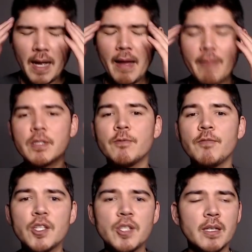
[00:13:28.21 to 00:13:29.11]
I have this
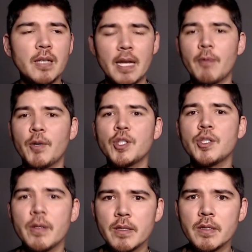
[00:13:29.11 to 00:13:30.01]
vision and I want to
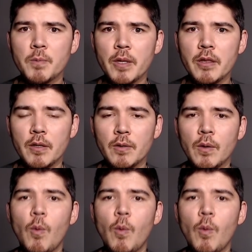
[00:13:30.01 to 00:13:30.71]
share this with you.